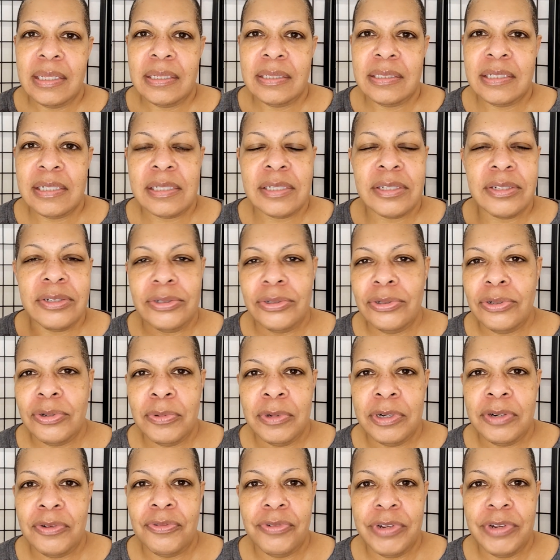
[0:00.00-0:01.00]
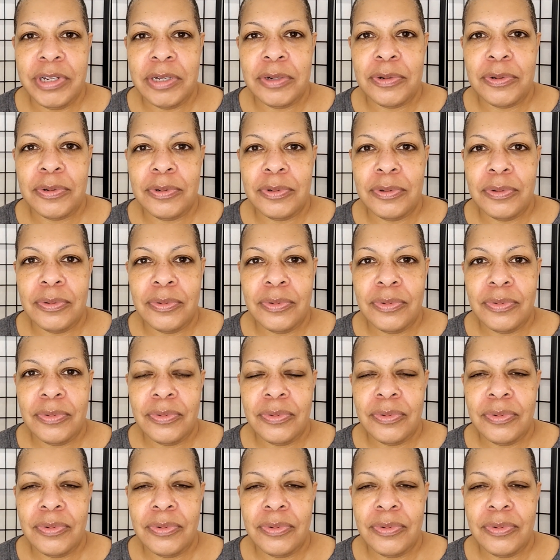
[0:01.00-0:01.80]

just because you don't want to wrinkle.